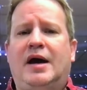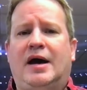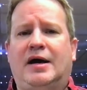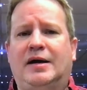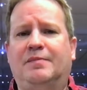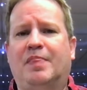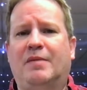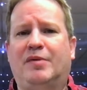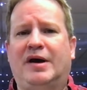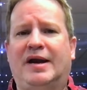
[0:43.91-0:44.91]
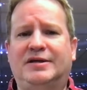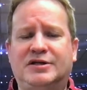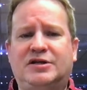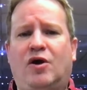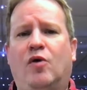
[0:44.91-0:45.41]
But I
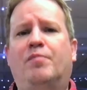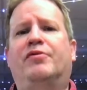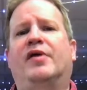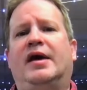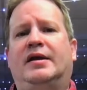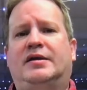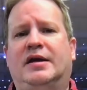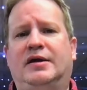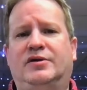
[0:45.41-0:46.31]
just hope that